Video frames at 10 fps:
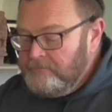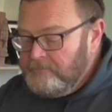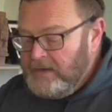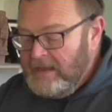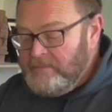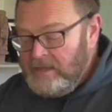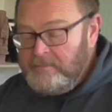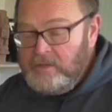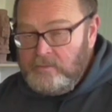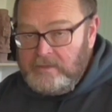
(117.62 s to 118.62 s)
But I make
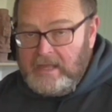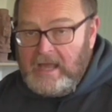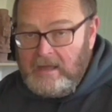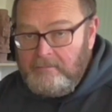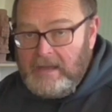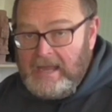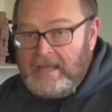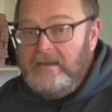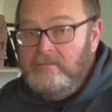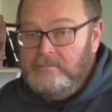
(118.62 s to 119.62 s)
my own. You can
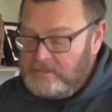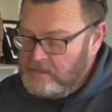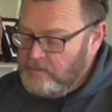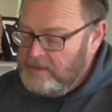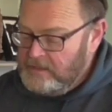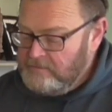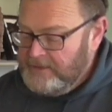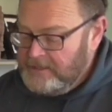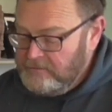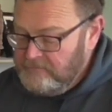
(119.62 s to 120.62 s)
buy it, but it's quite
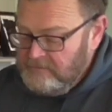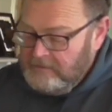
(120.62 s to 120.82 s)
expensive.